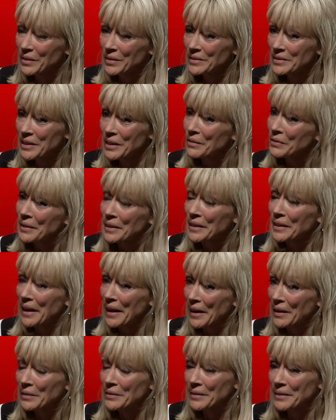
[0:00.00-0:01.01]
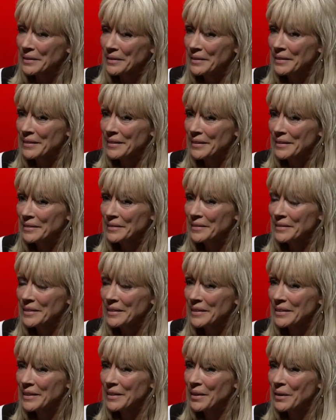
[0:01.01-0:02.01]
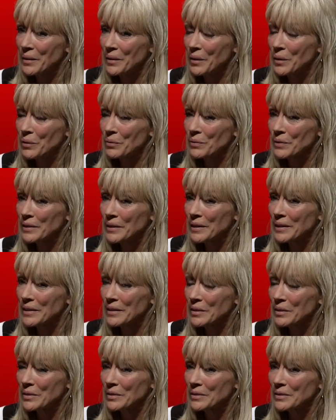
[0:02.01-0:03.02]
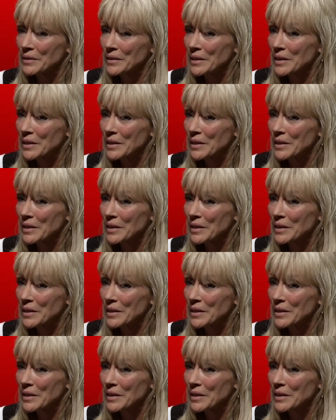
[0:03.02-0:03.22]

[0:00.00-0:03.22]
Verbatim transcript: toughing it out, and uh, you know, hopefully it'll